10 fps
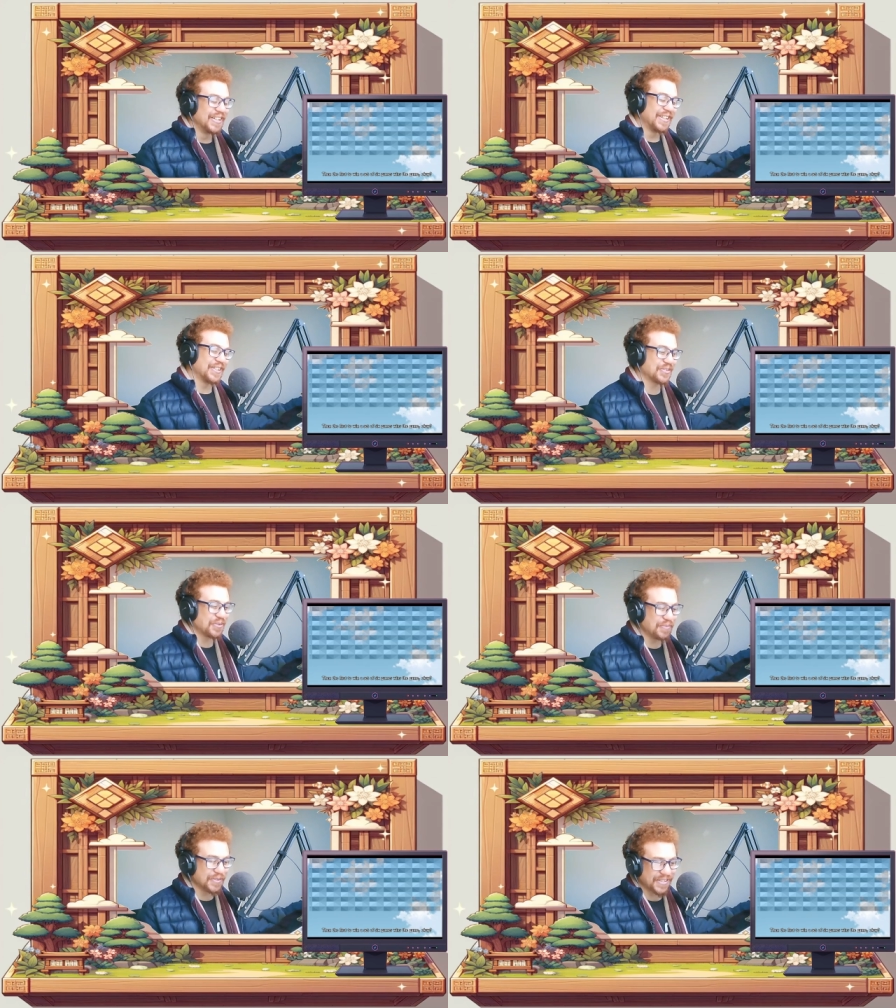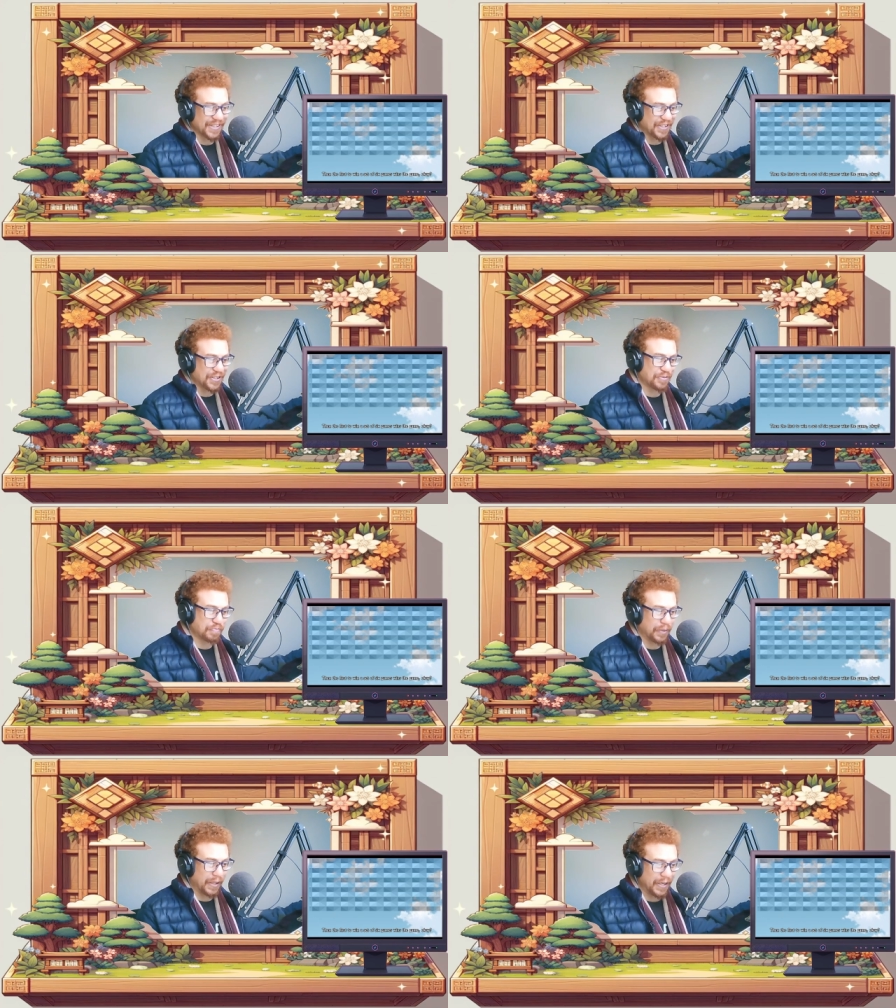It's almost like he's
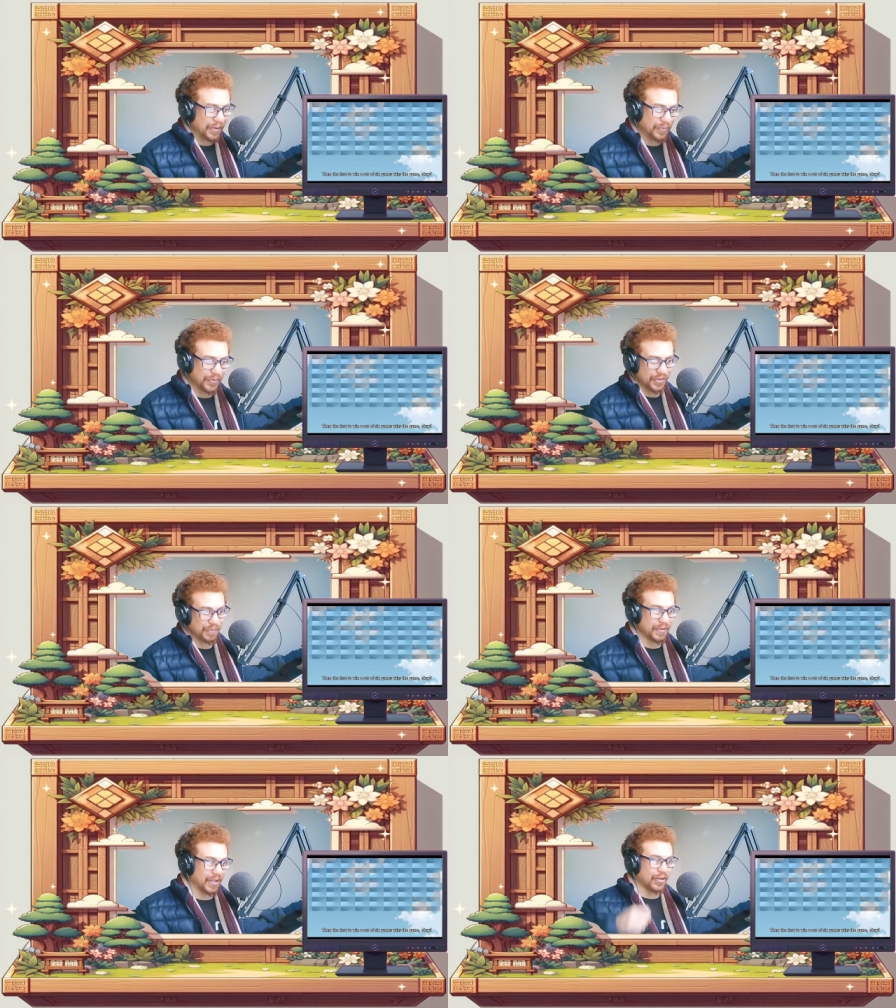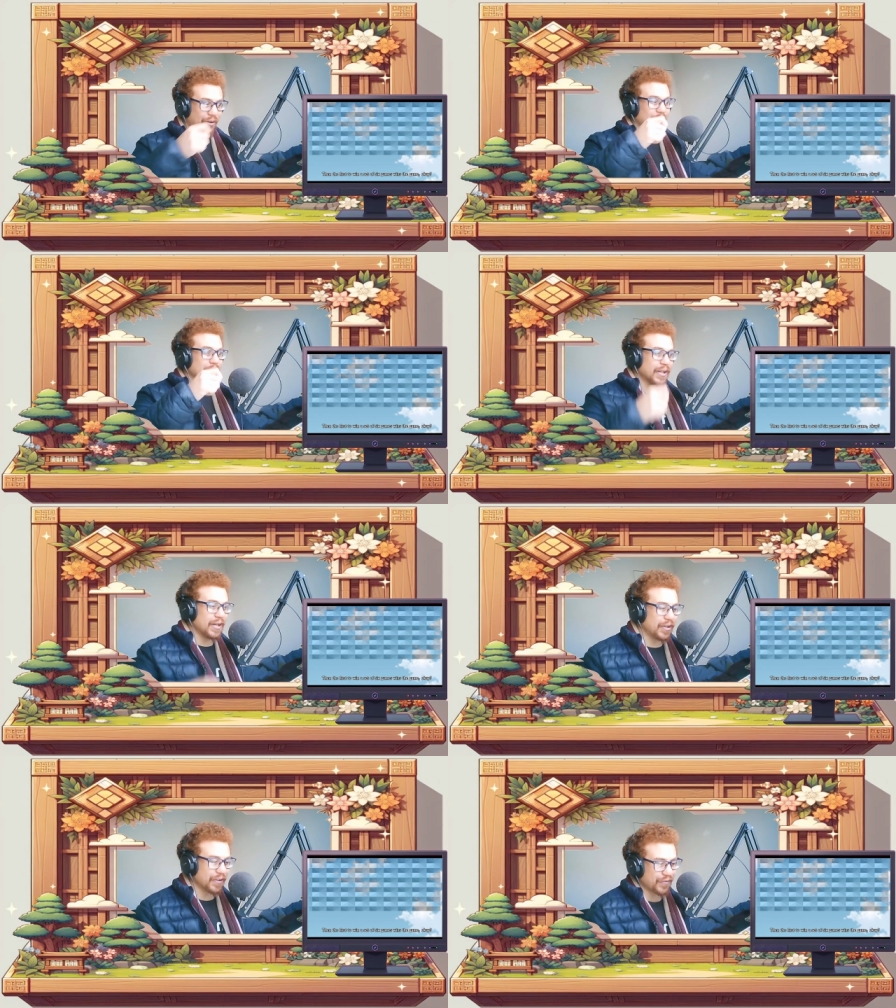playing with him, like holding it
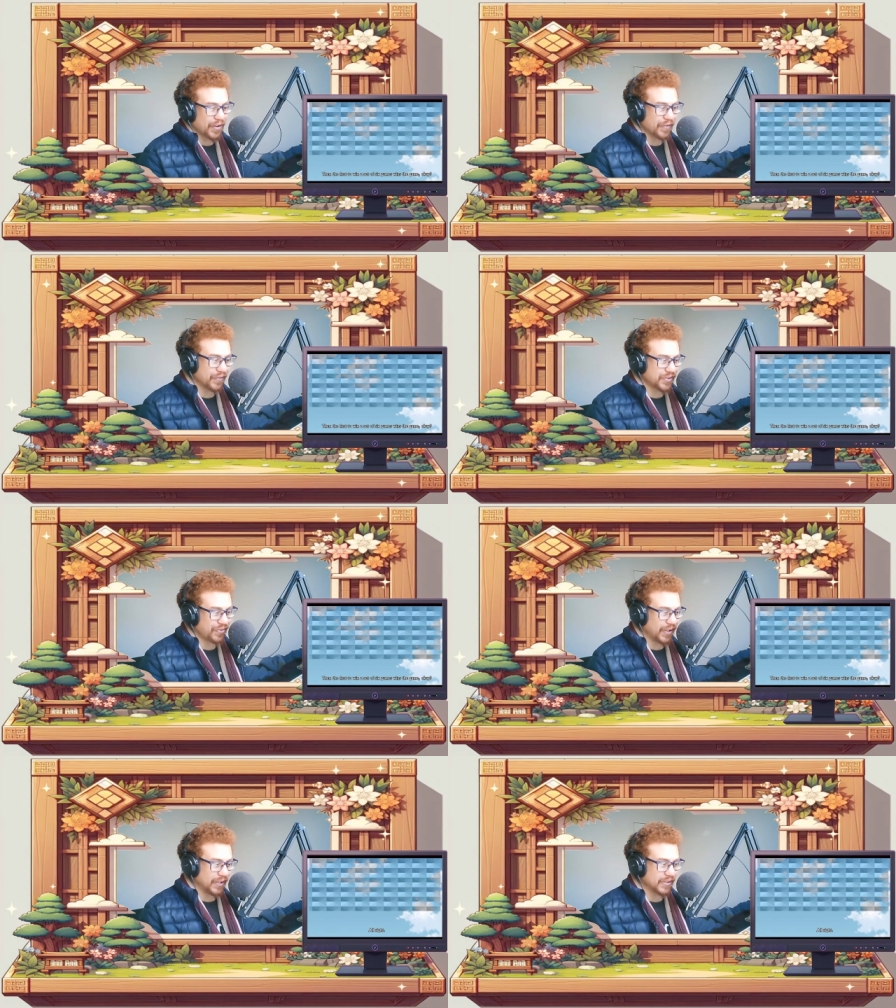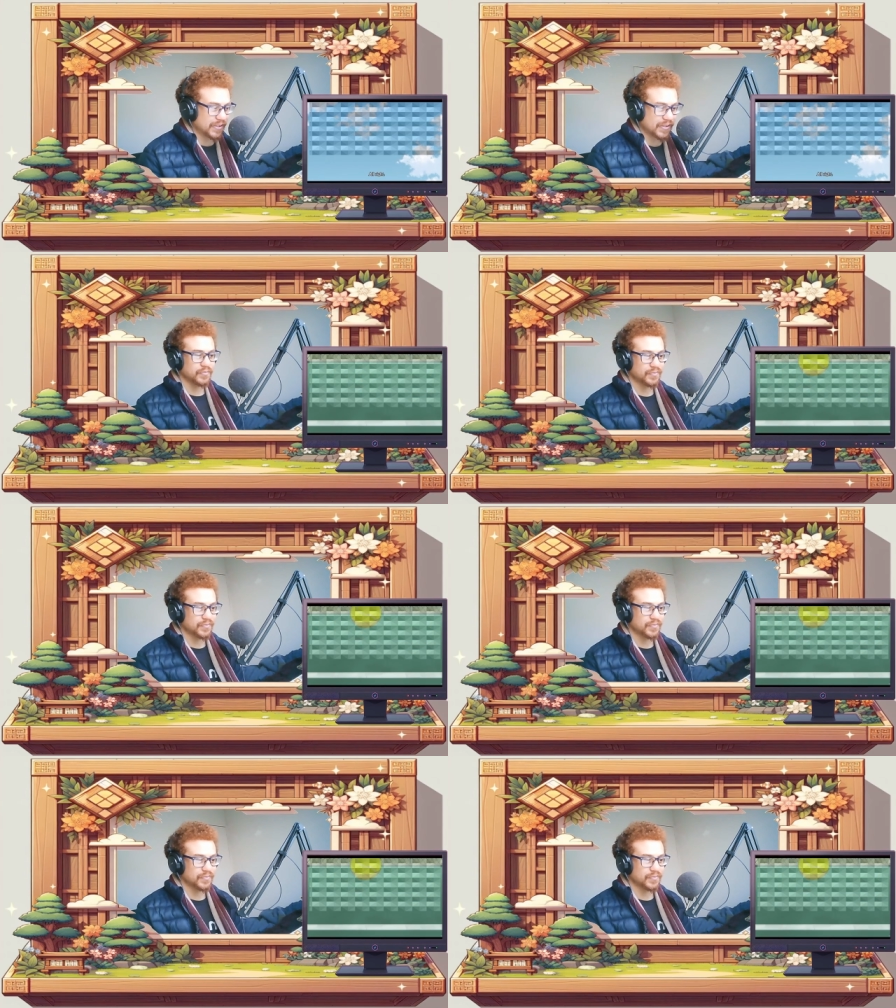out in front of his face.